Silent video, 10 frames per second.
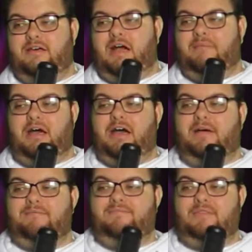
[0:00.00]

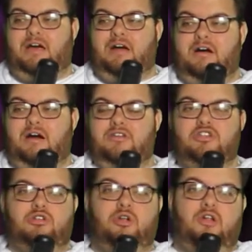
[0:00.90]
I'm
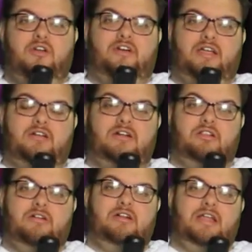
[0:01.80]
unsure if I could
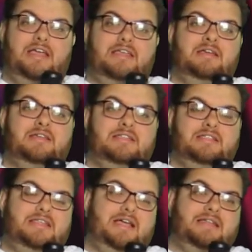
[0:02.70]
clear it a
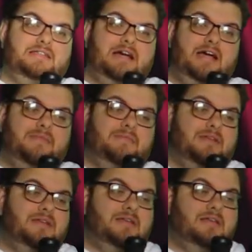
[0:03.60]
second time.
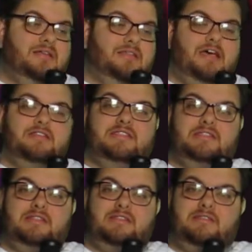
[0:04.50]
That's
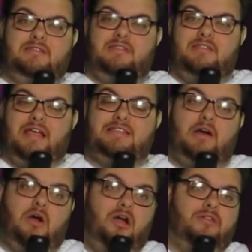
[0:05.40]

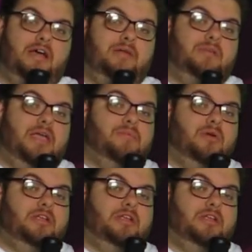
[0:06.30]
how hard that game mode